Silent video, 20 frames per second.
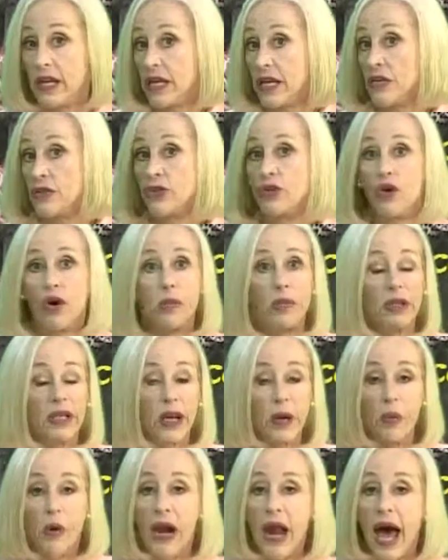is
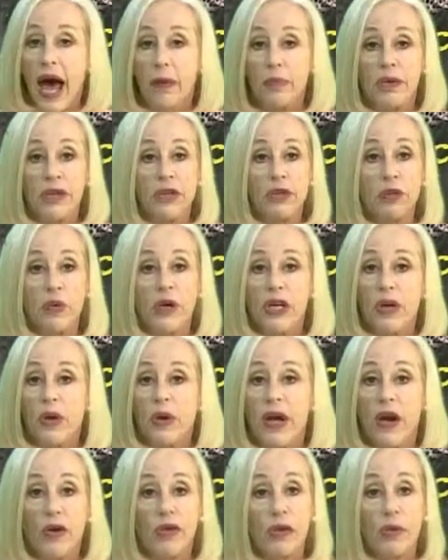normally what happens when you
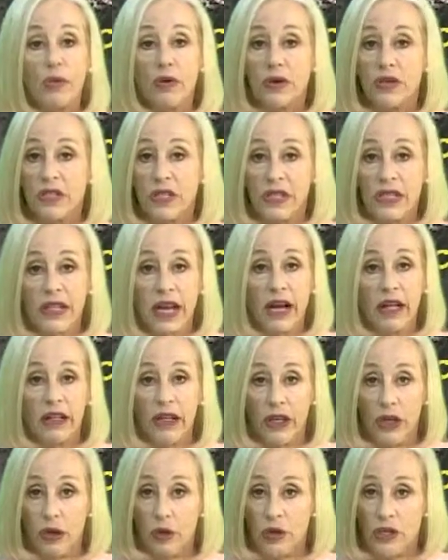hear the person
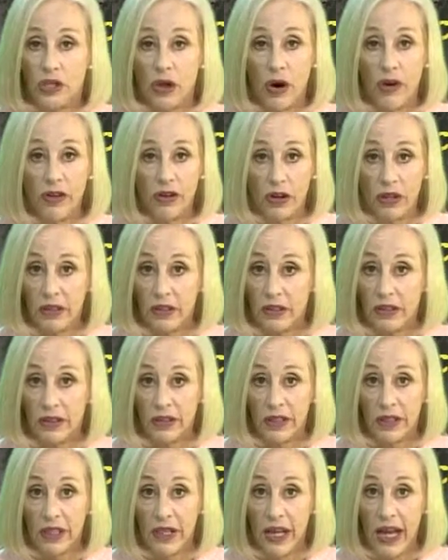telling you it's over.
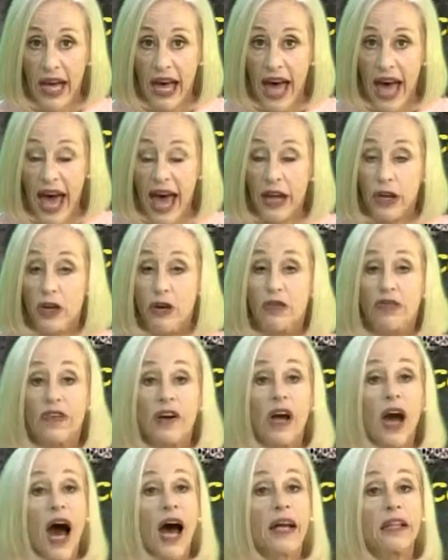And you've
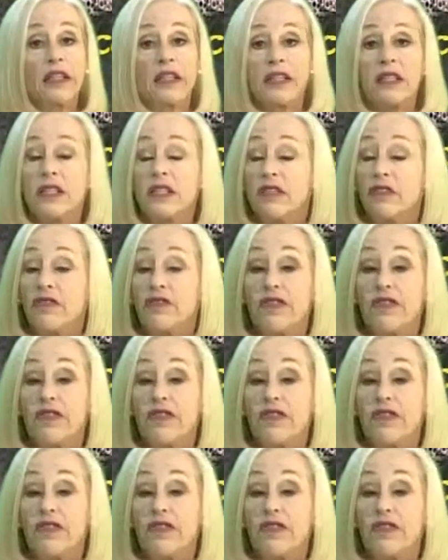got to